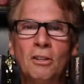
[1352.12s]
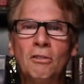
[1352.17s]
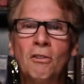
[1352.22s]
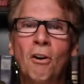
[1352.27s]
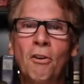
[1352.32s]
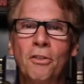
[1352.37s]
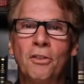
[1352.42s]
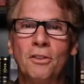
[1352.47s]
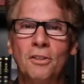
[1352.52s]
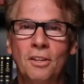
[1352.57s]
you
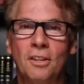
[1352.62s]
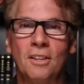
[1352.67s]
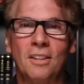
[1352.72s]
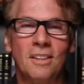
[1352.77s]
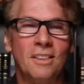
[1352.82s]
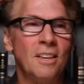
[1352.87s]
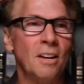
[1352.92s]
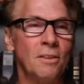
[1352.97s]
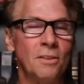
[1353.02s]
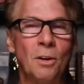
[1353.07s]
know
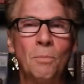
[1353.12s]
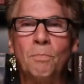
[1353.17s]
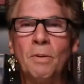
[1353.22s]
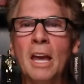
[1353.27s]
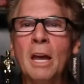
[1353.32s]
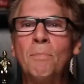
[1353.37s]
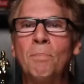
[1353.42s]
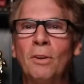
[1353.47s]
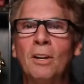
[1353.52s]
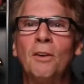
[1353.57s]
the, the
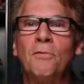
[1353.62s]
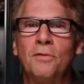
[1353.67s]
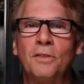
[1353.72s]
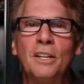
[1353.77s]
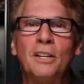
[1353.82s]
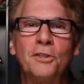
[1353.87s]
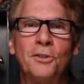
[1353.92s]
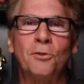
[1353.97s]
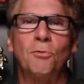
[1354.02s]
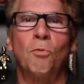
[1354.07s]
people of
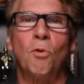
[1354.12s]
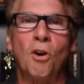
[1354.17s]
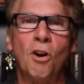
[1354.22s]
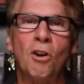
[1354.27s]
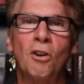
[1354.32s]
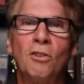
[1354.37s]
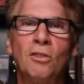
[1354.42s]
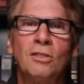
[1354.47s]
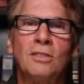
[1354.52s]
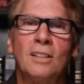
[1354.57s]
this
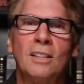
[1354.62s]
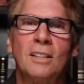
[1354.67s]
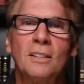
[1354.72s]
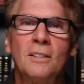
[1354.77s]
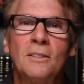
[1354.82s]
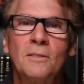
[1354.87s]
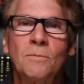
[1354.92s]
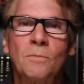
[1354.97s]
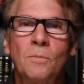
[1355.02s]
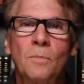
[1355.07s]

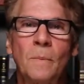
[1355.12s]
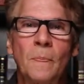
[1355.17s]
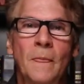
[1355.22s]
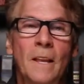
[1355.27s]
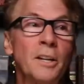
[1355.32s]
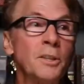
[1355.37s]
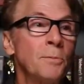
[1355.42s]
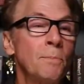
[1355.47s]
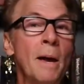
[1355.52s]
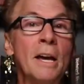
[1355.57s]
world
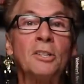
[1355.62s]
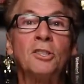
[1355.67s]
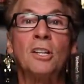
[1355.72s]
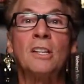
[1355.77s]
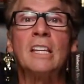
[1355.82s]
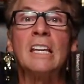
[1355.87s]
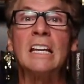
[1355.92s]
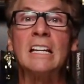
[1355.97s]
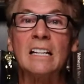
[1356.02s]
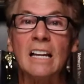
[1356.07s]

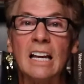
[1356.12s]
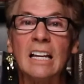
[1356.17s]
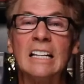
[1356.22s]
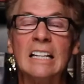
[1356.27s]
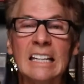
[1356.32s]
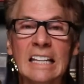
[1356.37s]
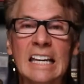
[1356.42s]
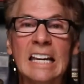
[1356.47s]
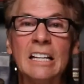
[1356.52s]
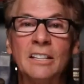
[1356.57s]
especially the
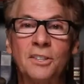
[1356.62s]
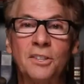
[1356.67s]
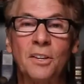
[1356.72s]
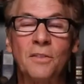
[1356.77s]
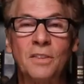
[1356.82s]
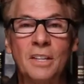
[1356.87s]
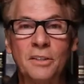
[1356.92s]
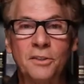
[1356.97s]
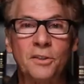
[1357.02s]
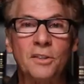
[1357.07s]
elites
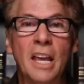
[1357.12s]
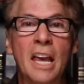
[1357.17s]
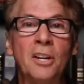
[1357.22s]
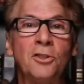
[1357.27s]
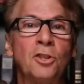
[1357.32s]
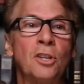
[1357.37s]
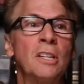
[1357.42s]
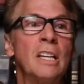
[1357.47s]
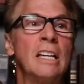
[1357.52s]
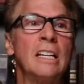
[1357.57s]
of this
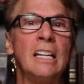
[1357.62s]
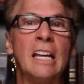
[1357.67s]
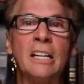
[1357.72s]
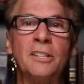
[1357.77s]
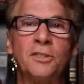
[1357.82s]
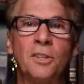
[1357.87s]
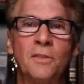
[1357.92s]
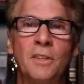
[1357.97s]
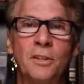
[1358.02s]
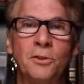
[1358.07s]
nation, the
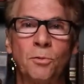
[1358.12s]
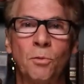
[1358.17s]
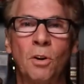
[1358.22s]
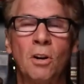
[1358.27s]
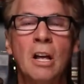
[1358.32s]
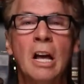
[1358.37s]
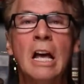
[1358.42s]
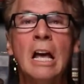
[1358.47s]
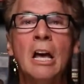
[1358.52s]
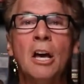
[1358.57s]
elites of this
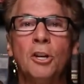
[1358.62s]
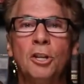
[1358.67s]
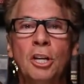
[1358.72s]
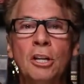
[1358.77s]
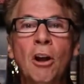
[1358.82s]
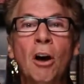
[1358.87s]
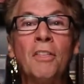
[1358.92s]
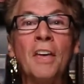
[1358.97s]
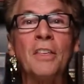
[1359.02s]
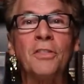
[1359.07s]
world.
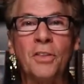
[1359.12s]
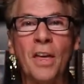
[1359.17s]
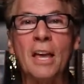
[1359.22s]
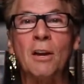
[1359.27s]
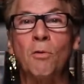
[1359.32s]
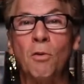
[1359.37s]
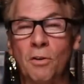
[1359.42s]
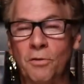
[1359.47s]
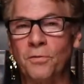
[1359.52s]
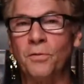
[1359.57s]
You know, they
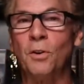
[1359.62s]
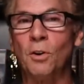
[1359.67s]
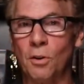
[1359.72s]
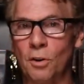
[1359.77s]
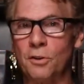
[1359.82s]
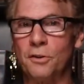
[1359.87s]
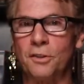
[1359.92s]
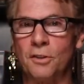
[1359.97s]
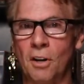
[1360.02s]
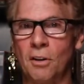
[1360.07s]
think we're
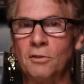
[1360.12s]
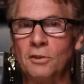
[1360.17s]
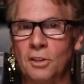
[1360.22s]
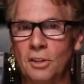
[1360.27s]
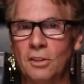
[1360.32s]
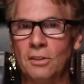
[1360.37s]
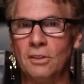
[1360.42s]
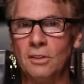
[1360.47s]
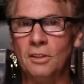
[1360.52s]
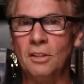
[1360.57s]
fools, don't
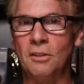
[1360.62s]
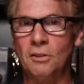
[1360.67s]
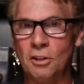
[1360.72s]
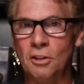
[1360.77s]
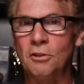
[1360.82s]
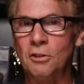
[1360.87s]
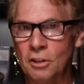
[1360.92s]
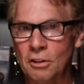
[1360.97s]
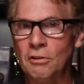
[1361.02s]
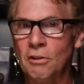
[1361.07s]
you? You,
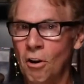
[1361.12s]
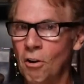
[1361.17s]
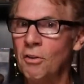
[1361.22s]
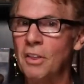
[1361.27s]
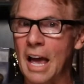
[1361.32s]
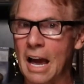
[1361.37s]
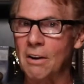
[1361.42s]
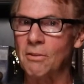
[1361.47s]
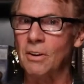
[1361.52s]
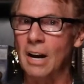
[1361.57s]
you do
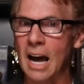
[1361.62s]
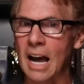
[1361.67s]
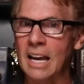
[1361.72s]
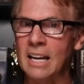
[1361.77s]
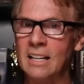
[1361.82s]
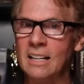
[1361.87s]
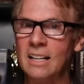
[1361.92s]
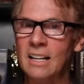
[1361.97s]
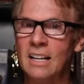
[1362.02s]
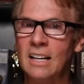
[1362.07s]
know that,
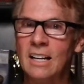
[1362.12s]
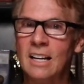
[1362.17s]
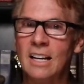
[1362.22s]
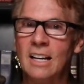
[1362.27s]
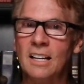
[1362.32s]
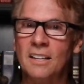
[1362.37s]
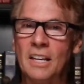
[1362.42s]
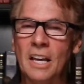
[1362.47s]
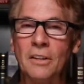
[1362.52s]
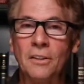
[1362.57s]
right?
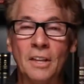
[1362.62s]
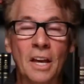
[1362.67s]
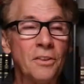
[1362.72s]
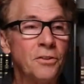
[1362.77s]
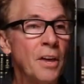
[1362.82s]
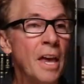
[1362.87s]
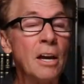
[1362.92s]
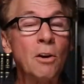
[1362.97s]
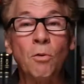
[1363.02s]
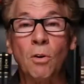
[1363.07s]
They, they
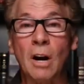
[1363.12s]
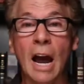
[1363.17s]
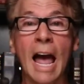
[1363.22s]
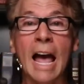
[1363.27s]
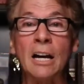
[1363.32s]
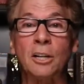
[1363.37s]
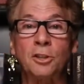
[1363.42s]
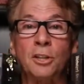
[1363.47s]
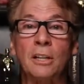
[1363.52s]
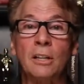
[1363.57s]
think we're
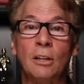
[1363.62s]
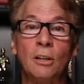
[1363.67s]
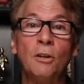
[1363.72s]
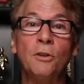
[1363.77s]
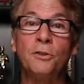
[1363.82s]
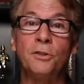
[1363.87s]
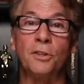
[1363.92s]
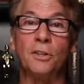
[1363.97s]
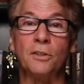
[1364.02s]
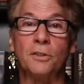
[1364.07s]
actually
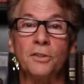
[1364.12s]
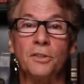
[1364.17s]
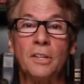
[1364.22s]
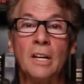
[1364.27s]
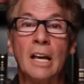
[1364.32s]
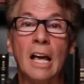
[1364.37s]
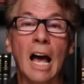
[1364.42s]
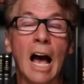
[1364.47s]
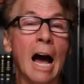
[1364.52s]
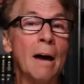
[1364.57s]

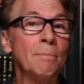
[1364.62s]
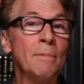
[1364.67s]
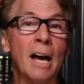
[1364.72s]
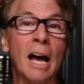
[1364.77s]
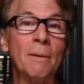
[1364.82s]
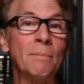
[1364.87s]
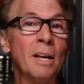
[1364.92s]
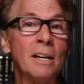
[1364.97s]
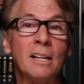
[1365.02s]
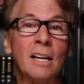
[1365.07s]
losers. I'm not,
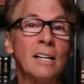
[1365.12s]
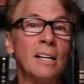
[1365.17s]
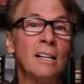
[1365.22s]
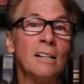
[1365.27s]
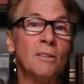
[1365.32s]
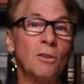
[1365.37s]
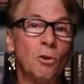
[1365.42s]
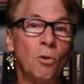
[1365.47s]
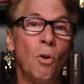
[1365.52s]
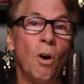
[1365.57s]
I'm not going
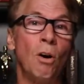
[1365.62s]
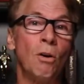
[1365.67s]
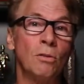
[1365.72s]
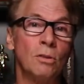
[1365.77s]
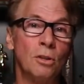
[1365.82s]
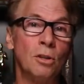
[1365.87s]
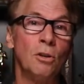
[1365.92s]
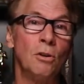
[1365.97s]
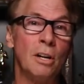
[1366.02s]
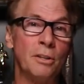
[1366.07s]
to
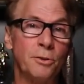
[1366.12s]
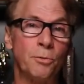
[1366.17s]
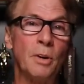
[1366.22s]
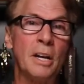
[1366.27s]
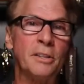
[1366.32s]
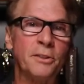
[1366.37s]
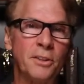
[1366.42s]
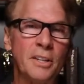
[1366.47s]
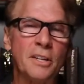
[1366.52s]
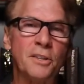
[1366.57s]
quote who has
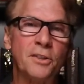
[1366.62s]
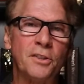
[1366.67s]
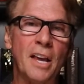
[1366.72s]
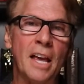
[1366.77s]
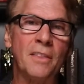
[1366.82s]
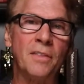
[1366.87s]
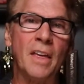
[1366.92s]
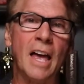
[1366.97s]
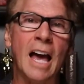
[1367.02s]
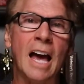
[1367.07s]
recently
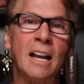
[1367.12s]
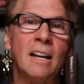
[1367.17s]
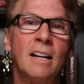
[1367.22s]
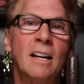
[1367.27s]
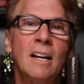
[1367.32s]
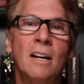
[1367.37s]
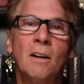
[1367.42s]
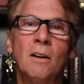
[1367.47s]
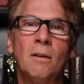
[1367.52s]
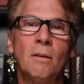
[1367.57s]
said
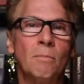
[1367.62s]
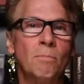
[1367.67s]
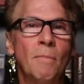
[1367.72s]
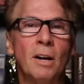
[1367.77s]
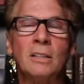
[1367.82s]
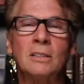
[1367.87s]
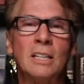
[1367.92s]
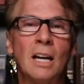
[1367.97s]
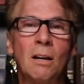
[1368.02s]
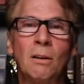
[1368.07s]
that.
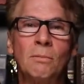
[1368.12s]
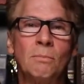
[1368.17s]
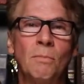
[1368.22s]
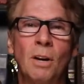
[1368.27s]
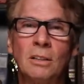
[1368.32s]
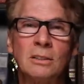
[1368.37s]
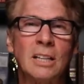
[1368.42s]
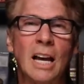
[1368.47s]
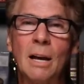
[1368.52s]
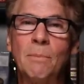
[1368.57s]
Multi,
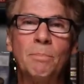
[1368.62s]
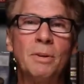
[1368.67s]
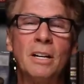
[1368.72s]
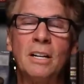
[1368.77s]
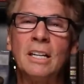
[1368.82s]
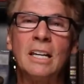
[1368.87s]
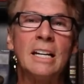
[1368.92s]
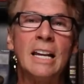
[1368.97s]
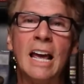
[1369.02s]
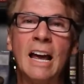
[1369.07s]

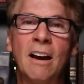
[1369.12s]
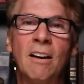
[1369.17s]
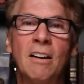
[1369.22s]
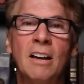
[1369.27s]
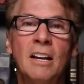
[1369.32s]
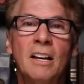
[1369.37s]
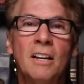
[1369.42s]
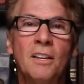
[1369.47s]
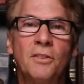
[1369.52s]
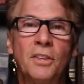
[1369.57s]

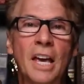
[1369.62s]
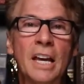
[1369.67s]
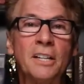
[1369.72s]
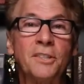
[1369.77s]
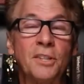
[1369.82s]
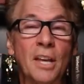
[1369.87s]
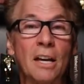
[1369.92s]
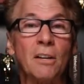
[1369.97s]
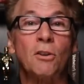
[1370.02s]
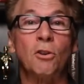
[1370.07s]
multi-billionaire
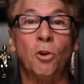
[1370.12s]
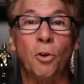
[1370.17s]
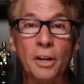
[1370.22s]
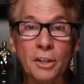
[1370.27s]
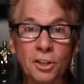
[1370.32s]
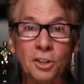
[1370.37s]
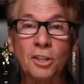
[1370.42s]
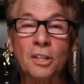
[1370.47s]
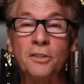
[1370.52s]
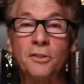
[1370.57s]
thinks that
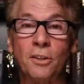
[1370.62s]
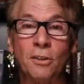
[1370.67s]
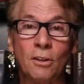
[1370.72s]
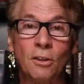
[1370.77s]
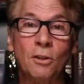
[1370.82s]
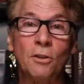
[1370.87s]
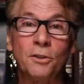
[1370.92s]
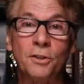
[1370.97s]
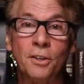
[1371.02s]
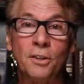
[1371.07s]
Christians are
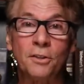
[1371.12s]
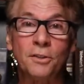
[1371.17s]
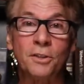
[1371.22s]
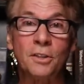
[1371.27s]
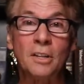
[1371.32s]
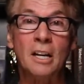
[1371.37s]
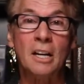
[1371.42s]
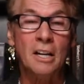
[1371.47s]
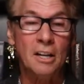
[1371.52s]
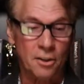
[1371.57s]

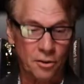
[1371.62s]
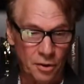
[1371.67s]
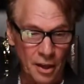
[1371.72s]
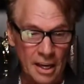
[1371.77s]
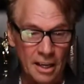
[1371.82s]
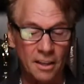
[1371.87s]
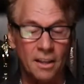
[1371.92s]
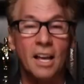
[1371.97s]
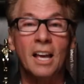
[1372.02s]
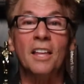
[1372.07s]
losers.
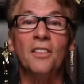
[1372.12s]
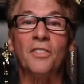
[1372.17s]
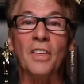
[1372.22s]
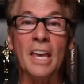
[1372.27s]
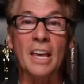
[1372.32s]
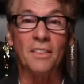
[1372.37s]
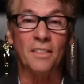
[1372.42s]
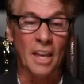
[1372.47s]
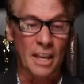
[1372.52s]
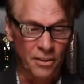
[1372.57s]
Think,
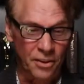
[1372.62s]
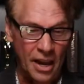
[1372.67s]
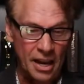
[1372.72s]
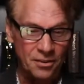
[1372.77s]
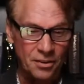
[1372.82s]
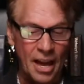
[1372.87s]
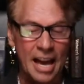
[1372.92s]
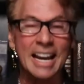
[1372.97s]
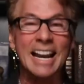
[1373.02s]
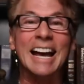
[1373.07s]
think, they
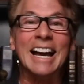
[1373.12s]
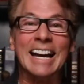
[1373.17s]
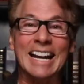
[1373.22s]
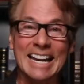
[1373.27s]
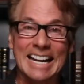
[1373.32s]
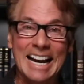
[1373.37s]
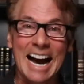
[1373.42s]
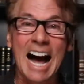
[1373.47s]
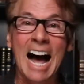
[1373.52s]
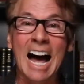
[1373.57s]
think
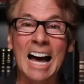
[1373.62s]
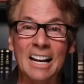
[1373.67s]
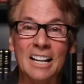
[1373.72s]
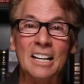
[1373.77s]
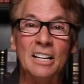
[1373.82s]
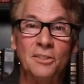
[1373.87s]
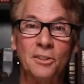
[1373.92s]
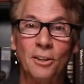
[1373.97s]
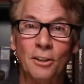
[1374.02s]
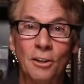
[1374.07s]
that
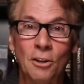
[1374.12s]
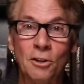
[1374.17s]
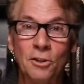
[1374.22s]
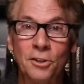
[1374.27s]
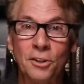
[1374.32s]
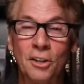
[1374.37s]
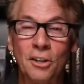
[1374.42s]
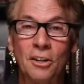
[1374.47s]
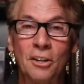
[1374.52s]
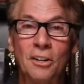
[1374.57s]
God is a
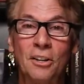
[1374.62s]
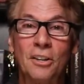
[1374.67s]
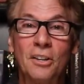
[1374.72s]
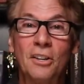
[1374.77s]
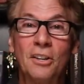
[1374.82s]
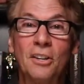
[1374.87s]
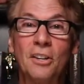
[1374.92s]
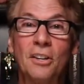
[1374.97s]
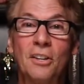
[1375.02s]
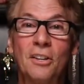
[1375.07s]
loser.
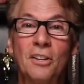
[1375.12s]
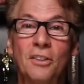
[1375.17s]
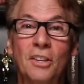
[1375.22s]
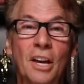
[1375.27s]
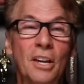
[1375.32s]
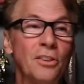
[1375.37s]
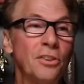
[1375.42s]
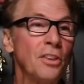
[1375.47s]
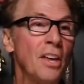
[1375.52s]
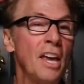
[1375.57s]

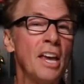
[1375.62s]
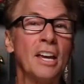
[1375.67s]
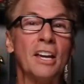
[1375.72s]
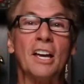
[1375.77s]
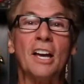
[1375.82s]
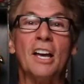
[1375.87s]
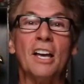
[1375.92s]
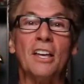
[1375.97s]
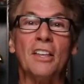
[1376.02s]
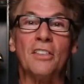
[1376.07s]
They
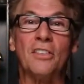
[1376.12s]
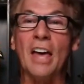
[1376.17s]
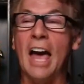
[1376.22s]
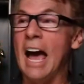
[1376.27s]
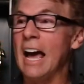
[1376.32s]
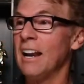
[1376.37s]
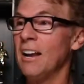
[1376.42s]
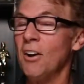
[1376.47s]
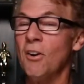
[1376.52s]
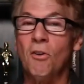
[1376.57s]
think
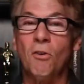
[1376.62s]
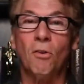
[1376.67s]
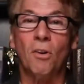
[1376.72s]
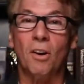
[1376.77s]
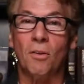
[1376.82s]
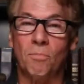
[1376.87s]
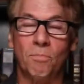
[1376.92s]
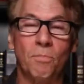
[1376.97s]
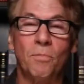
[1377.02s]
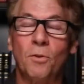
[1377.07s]

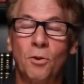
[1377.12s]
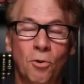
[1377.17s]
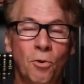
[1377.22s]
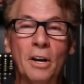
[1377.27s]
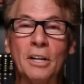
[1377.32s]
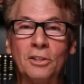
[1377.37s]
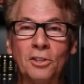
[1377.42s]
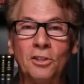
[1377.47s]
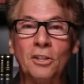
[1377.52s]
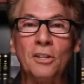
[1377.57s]
that
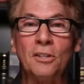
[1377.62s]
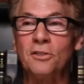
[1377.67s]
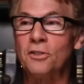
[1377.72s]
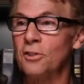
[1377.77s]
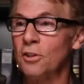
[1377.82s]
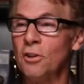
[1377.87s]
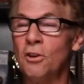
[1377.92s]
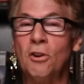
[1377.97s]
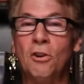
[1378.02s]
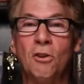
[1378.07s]

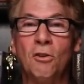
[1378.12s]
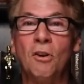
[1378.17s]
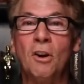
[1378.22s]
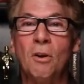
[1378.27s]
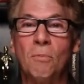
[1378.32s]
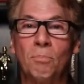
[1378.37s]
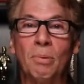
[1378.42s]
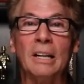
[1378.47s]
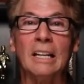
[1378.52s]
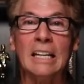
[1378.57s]
Christians
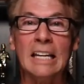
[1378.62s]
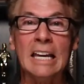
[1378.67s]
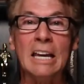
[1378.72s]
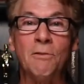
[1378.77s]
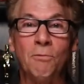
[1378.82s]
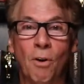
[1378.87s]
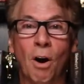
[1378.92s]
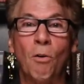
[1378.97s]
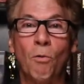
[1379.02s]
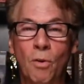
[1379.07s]
who
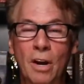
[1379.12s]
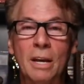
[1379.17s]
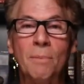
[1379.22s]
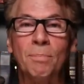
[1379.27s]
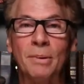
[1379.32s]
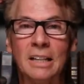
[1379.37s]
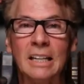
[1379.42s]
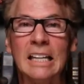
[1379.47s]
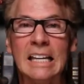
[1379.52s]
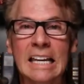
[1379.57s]
believe what we
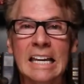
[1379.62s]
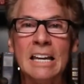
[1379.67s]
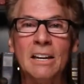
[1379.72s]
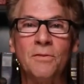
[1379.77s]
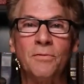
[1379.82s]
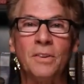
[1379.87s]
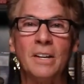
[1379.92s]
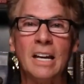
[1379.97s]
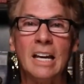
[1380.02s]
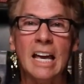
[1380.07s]

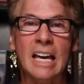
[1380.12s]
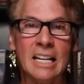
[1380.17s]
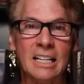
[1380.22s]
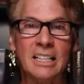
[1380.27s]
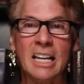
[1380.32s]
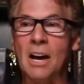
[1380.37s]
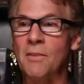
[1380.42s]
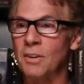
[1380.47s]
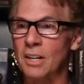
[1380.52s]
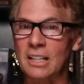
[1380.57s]
believe and
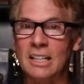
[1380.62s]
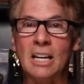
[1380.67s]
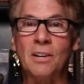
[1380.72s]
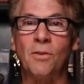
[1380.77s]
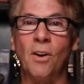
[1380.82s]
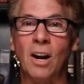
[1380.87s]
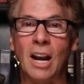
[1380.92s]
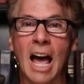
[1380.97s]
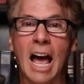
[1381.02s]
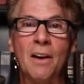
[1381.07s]
endeavor to
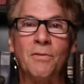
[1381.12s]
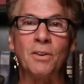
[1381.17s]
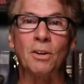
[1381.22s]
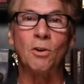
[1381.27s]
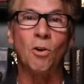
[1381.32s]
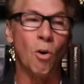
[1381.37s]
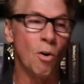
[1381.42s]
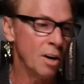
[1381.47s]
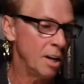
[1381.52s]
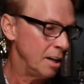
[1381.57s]
live our life
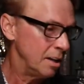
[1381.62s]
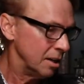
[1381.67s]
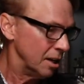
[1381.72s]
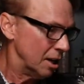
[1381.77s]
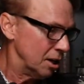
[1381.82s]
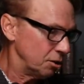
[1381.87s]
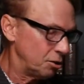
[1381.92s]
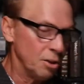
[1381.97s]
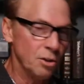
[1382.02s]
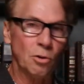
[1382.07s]
according
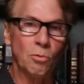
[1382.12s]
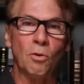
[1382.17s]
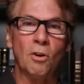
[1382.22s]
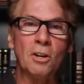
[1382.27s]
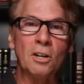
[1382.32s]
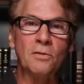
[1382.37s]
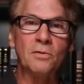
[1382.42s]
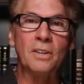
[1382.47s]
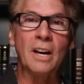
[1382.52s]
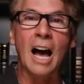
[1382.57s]
to the Word of